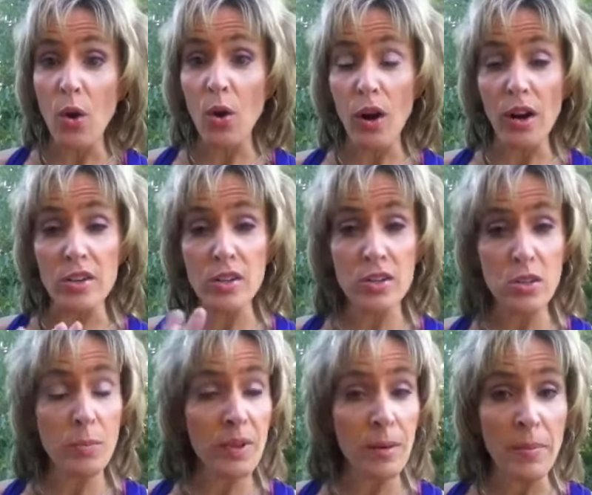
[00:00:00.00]
or
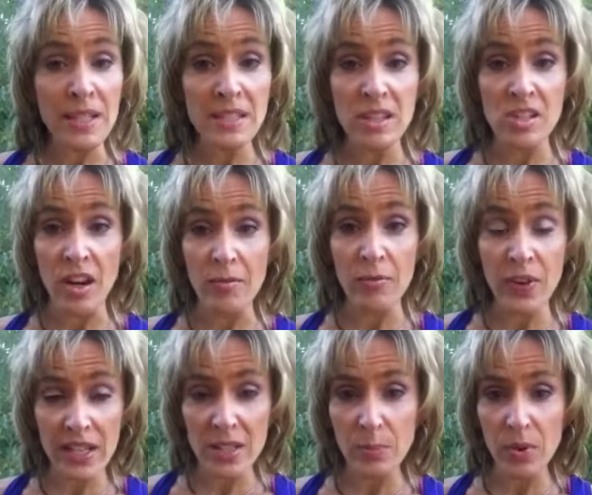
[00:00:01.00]
shoot me a message on
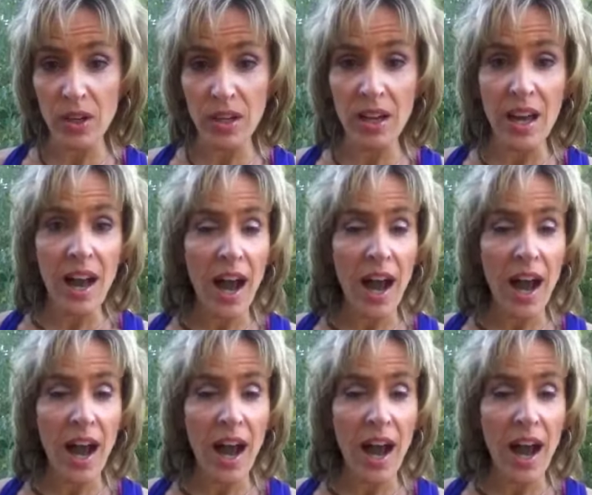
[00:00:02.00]
Facebook.